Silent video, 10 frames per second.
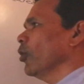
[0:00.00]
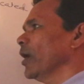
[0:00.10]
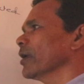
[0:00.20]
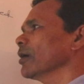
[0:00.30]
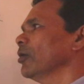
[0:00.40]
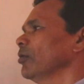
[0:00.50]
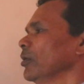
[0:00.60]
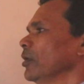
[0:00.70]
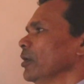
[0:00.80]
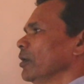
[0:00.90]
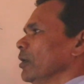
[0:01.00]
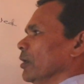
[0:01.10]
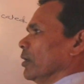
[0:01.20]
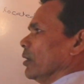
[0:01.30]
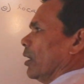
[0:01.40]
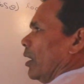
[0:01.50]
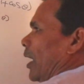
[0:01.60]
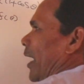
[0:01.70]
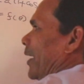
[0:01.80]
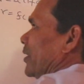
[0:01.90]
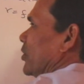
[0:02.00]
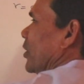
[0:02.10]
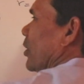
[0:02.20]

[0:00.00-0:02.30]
polar curve. R is